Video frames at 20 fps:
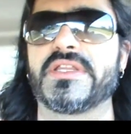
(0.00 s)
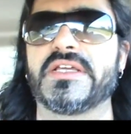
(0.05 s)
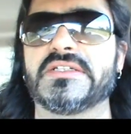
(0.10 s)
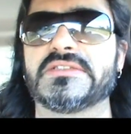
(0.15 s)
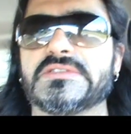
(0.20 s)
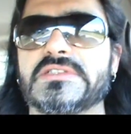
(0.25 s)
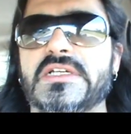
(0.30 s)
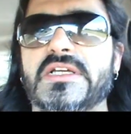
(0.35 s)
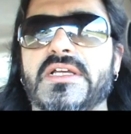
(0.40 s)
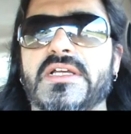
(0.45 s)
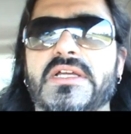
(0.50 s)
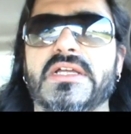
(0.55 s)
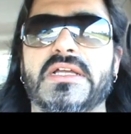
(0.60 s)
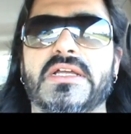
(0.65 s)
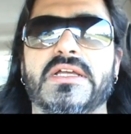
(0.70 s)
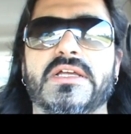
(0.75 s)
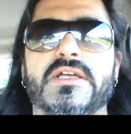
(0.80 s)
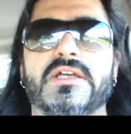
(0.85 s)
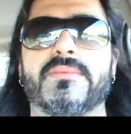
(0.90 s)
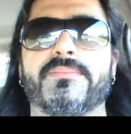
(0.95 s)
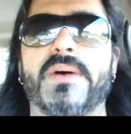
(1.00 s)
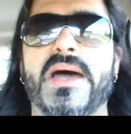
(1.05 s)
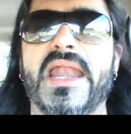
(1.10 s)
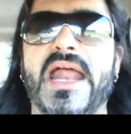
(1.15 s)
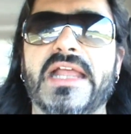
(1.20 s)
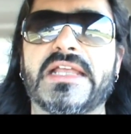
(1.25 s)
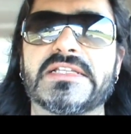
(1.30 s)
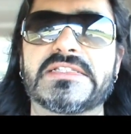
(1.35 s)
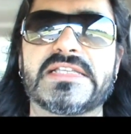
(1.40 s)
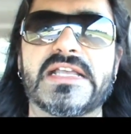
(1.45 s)
with it.
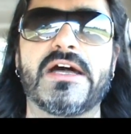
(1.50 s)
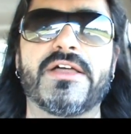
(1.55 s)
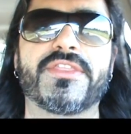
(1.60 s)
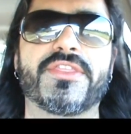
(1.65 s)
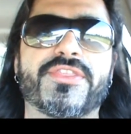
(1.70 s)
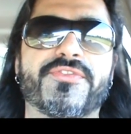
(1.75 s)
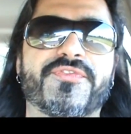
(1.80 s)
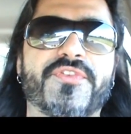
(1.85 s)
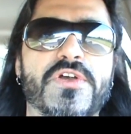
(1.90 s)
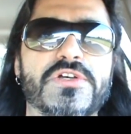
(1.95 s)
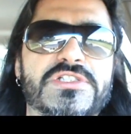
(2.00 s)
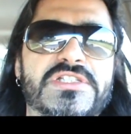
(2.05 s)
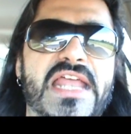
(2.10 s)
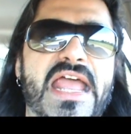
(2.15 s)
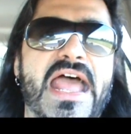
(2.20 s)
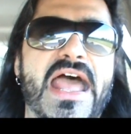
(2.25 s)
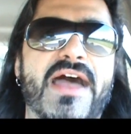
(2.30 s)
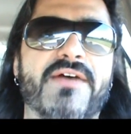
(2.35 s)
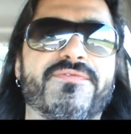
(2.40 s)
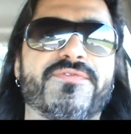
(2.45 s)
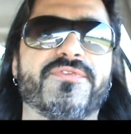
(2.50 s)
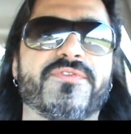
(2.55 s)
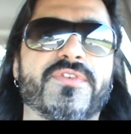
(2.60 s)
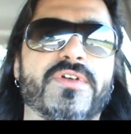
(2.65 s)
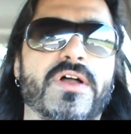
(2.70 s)
But I could tell that the first half,